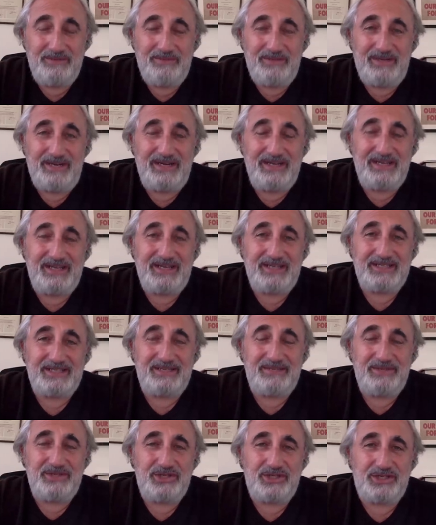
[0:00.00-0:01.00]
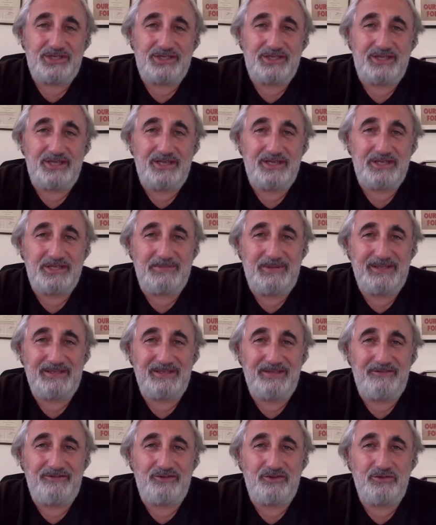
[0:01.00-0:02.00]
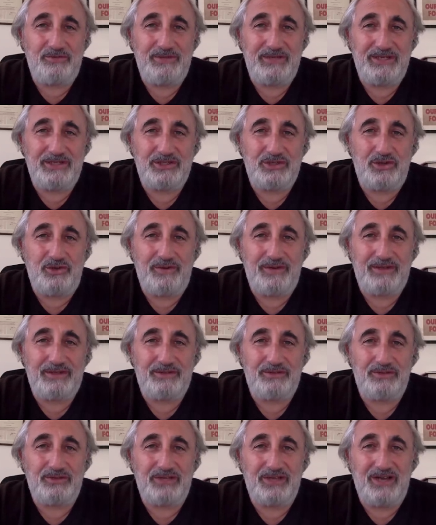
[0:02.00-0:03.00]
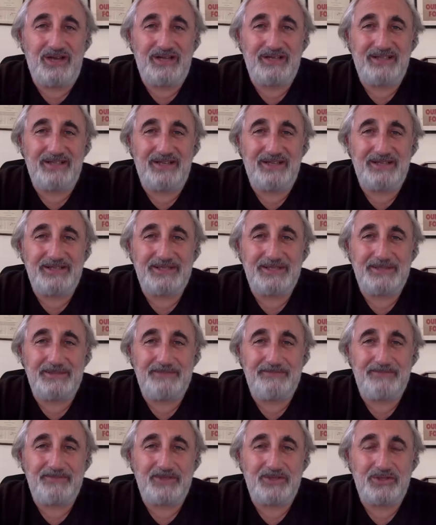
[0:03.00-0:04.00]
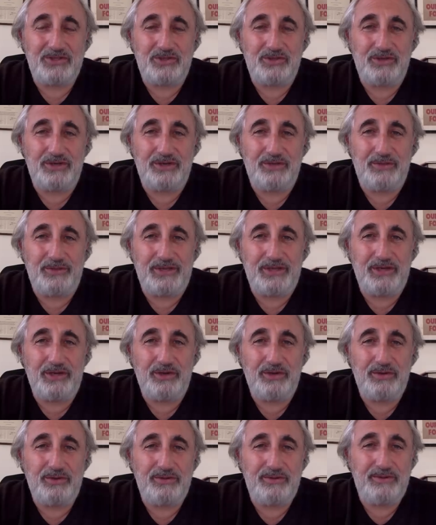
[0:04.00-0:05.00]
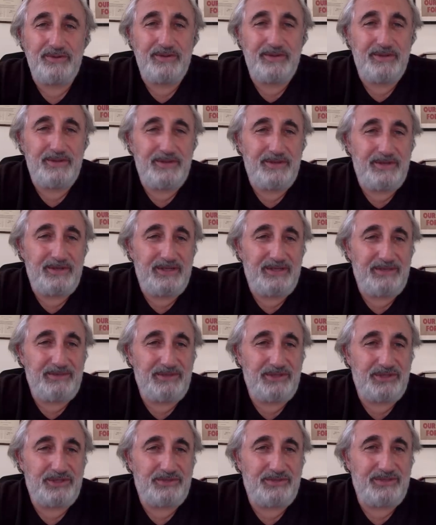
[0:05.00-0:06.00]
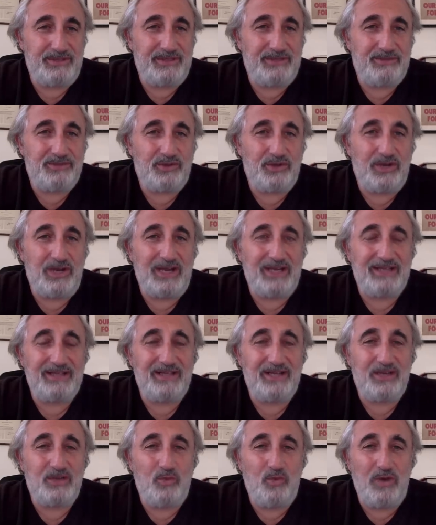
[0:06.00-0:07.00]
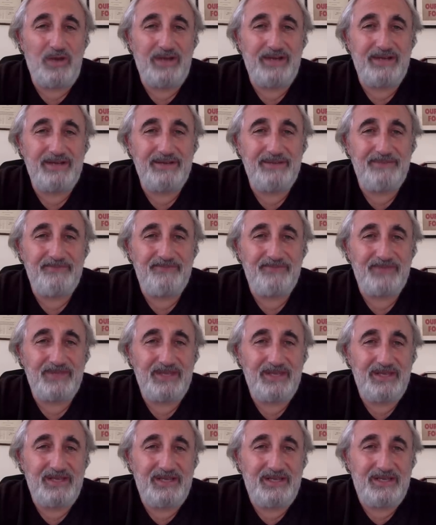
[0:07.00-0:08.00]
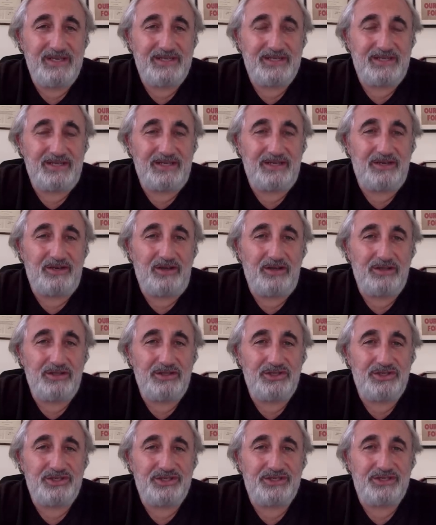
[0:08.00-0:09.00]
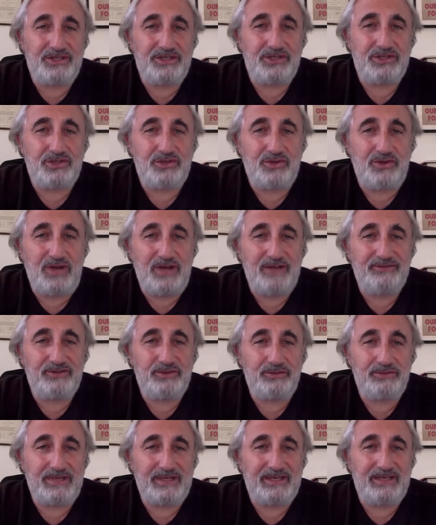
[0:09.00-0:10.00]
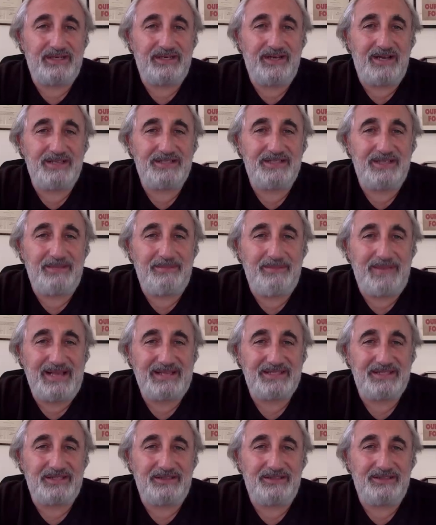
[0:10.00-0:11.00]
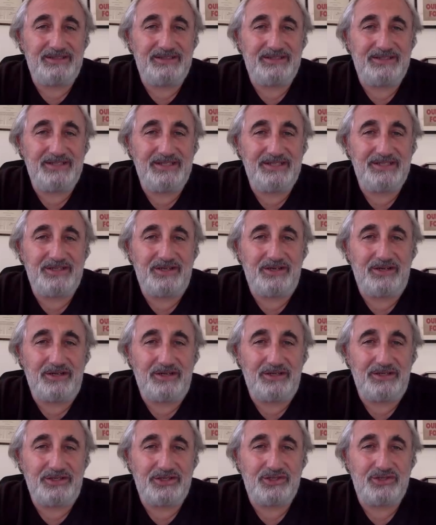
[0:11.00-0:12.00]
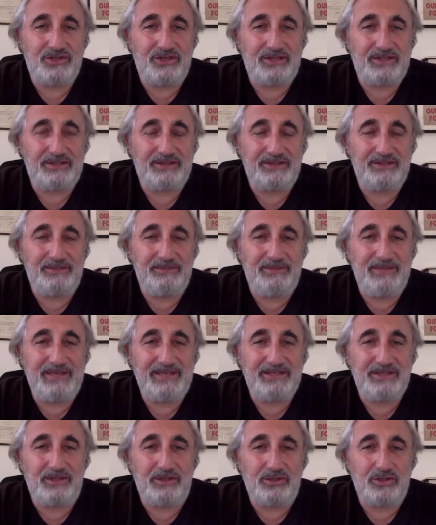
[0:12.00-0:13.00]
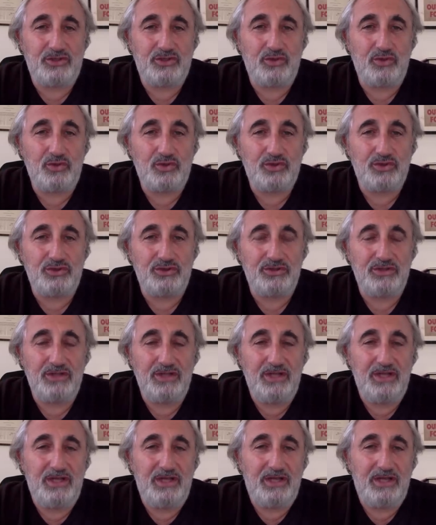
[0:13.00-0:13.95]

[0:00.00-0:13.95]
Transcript: But in any case, let me just spend a few minutes going through the guidelines. So here we go. Let me just read them. So, guideline one, psychologists strive to recognize that masculinities are constructed based on social,